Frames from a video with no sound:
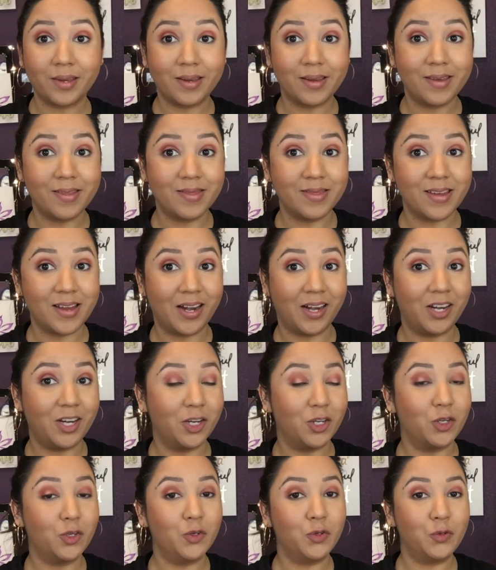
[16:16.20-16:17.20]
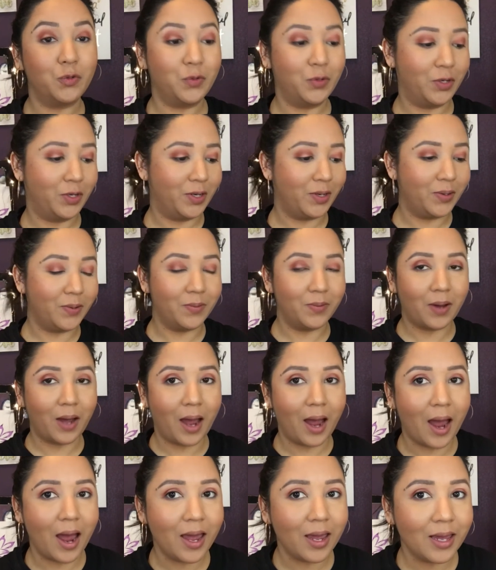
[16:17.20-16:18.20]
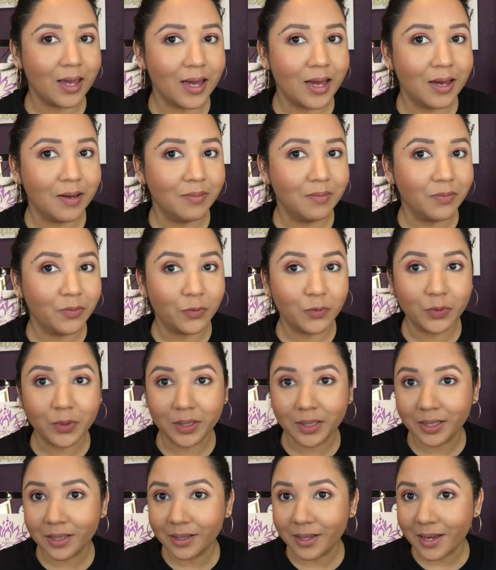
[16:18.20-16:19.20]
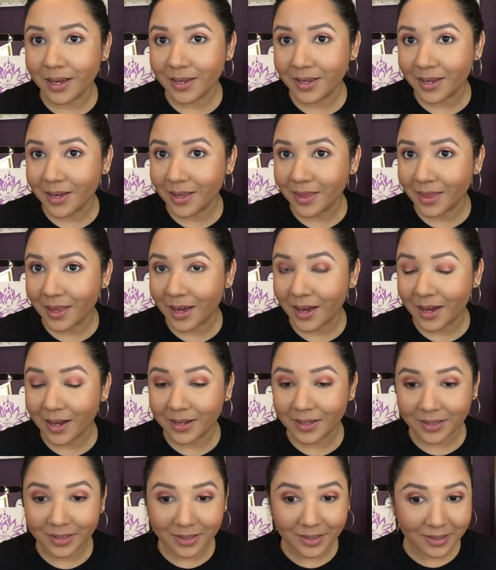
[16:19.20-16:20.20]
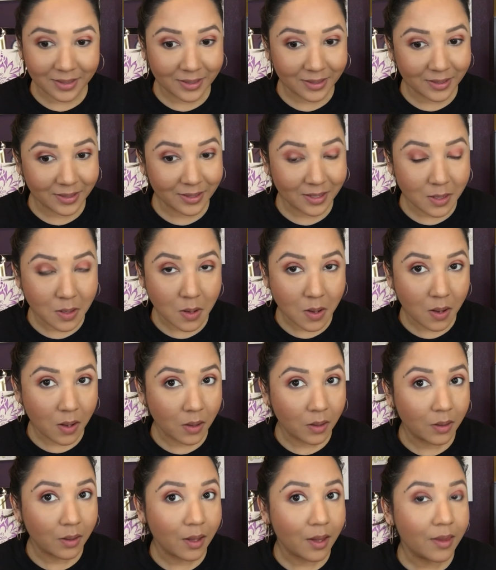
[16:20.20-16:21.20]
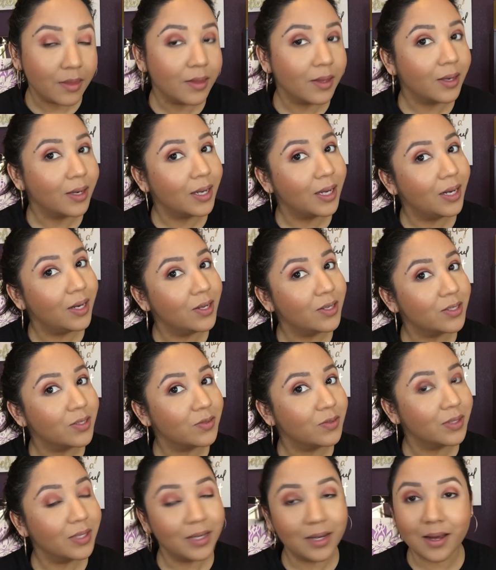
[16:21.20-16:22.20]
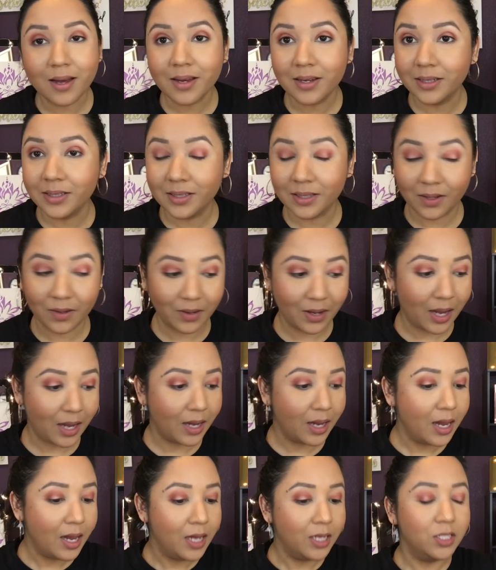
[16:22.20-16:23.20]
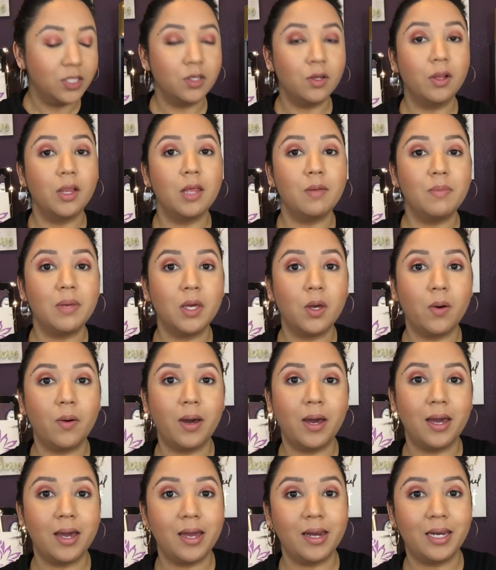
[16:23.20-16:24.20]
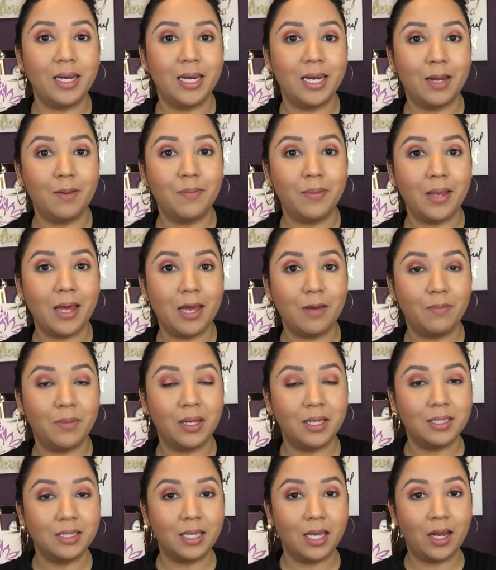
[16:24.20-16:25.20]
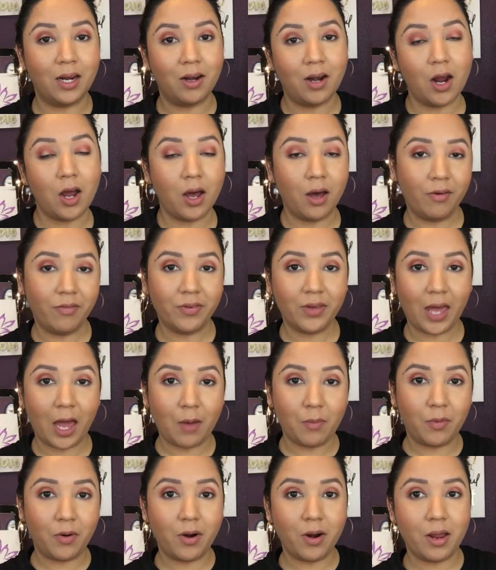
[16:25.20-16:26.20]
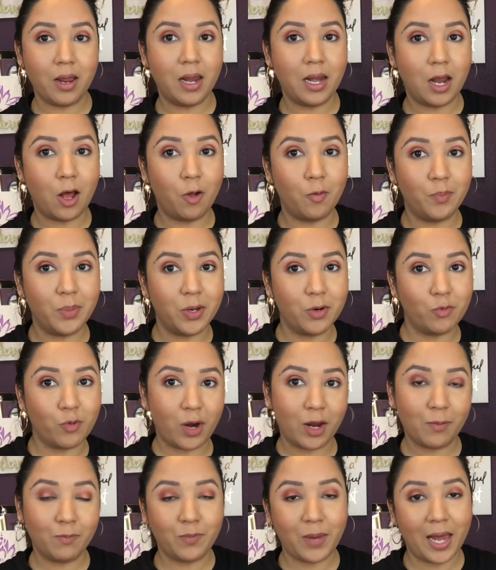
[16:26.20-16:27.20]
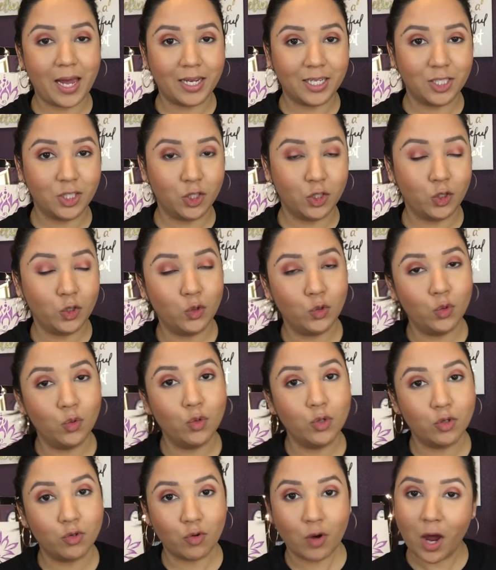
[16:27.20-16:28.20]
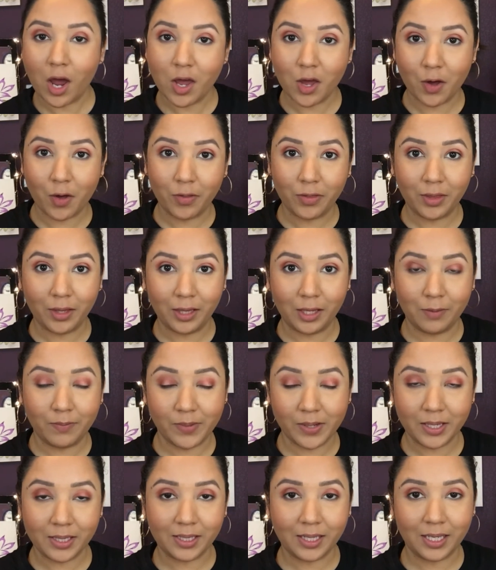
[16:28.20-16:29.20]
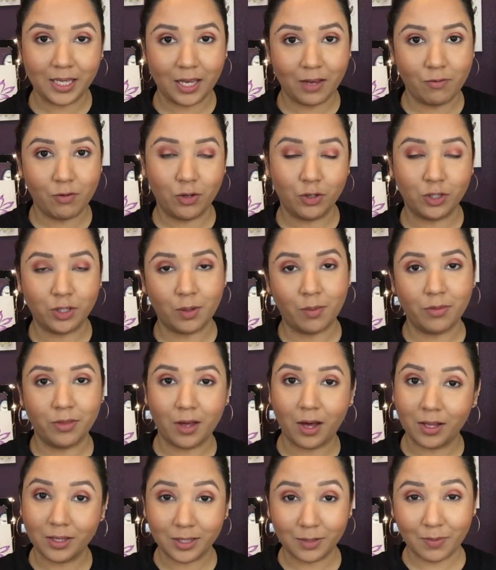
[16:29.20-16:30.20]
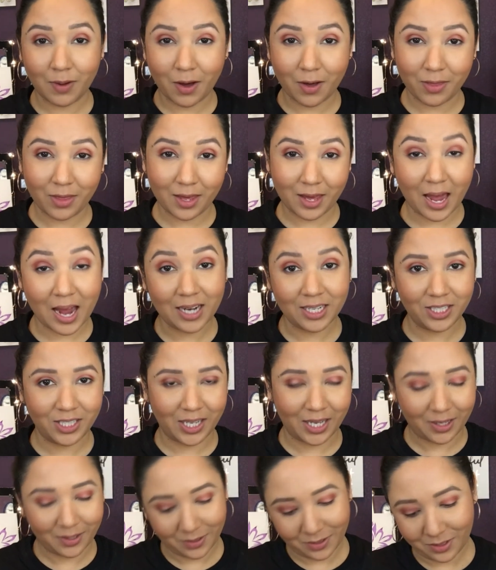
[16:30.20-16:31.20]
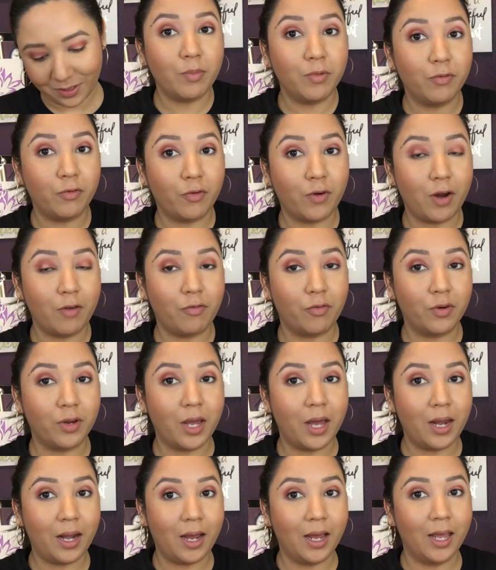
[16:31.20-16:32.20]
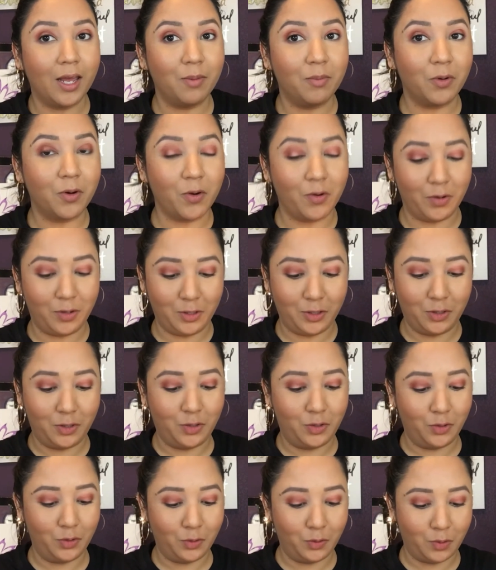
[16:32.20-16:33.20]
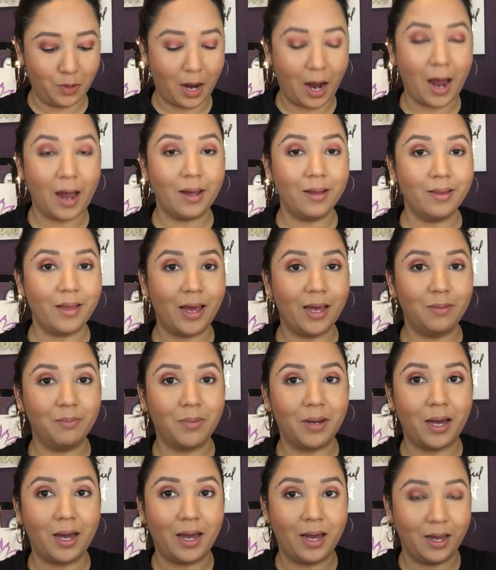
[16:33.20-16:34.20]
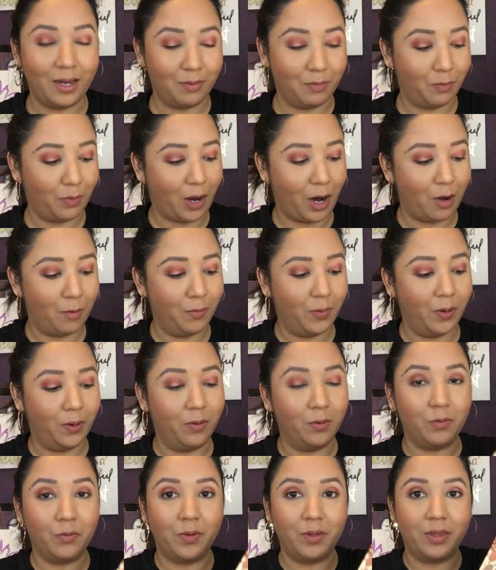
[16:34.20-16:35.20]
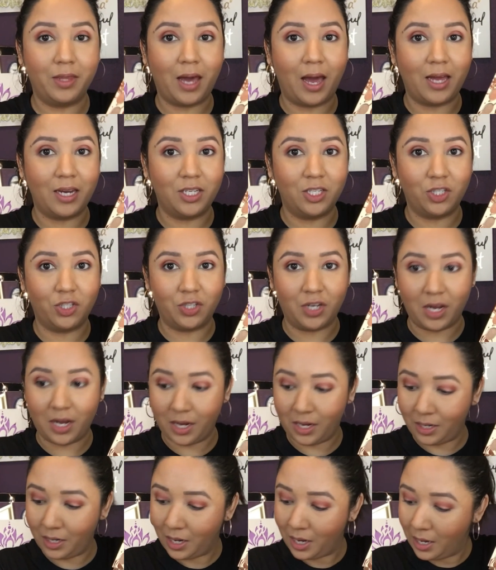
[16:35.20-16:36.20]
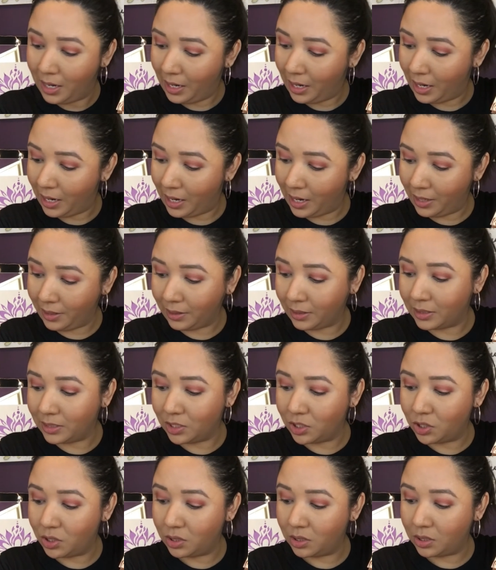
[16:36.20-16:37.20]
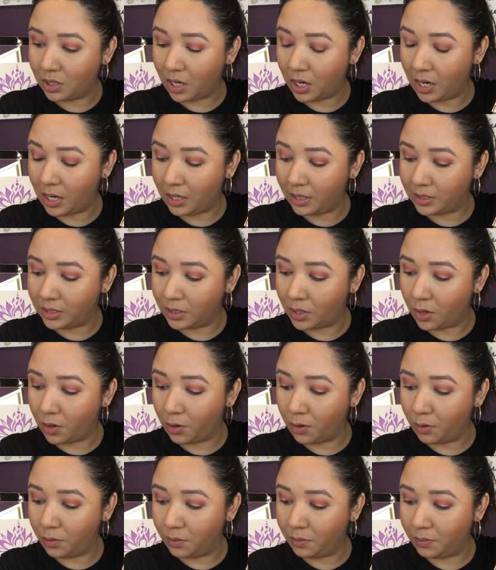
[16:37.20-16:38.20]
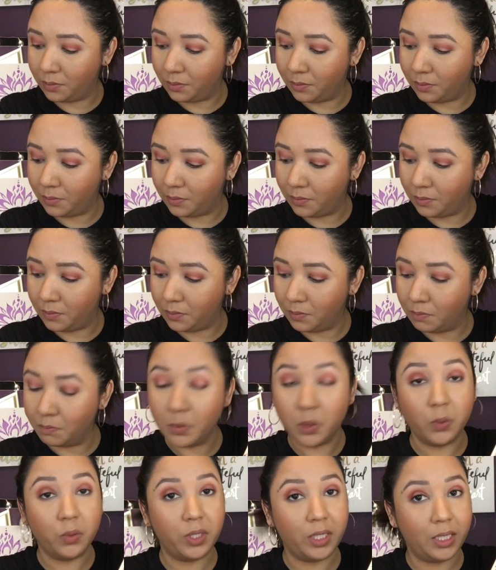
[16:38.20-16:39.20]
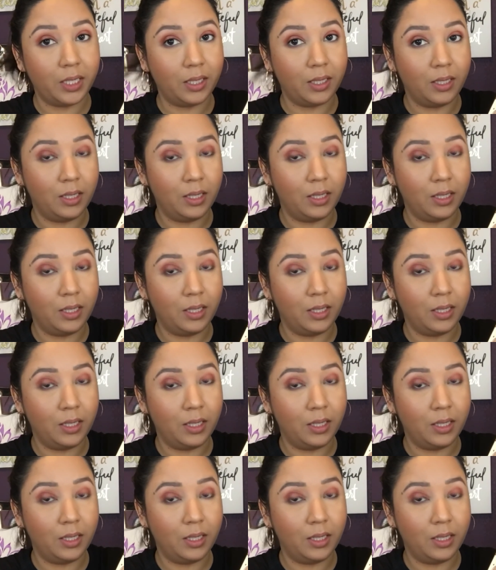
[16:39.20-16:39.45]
And there you go. I am really liking that. I think that looks really nice. Okay, so let me go ahead and apply mascara off camera, and I'll be right back to try on the lippies and give you some thoughts about the eyeshadows. Yeah, before I forget, I am going to highlight my brow bone with that shade, and this shade is called MONI.